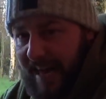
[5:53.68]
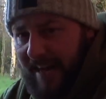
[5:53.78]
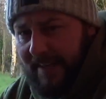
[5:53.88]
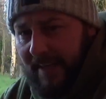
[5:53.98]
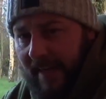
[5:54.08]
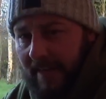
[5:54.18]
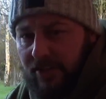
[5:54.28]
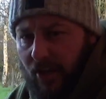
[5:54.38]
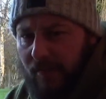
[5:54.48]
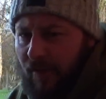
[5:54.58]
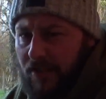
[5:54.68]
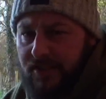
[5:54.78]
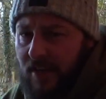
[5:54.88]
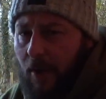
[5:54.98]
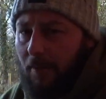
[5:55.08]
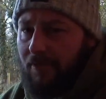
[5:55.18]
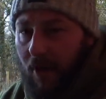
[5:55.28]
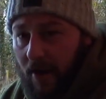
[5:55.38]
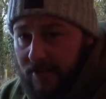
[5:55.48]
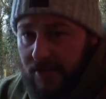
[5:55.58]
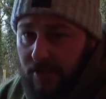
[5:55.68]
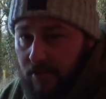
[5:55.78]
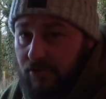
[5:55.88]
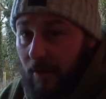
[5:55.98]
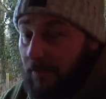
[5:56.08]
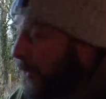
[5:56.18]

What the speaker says: down in there, got the rod set up first, dropped